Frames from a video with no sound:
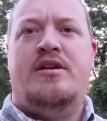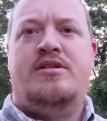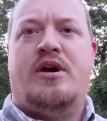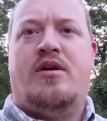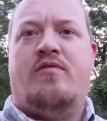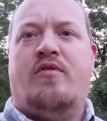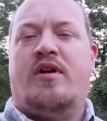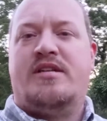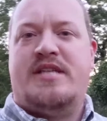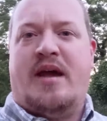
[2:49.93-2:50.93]
So,
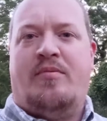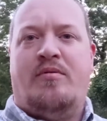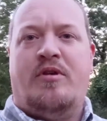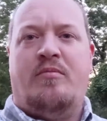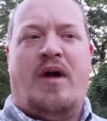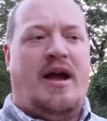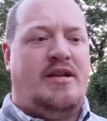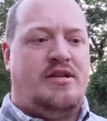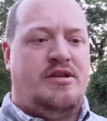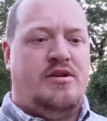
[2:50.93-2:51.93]
for example, you
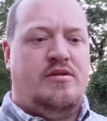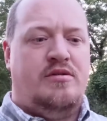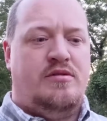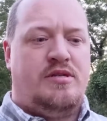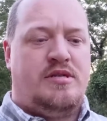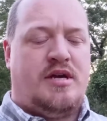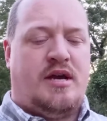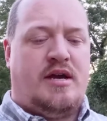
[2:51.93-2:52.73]
might use